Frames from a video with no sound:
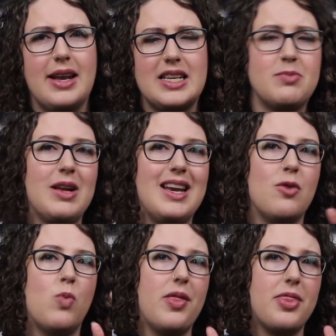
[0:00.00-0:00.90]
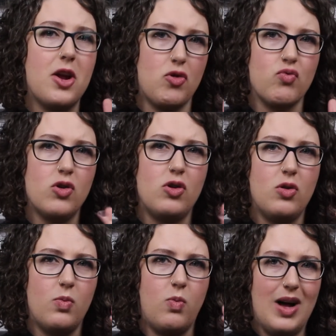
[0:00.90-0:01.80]
and explaining what their
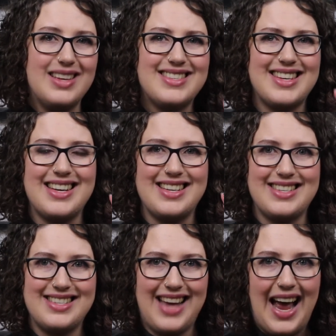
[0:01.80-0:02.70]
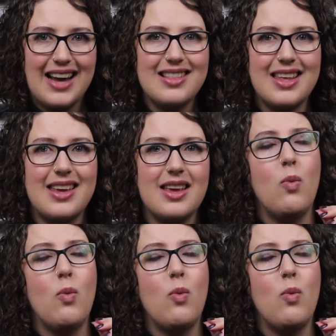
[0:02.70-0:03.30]
role was exactly,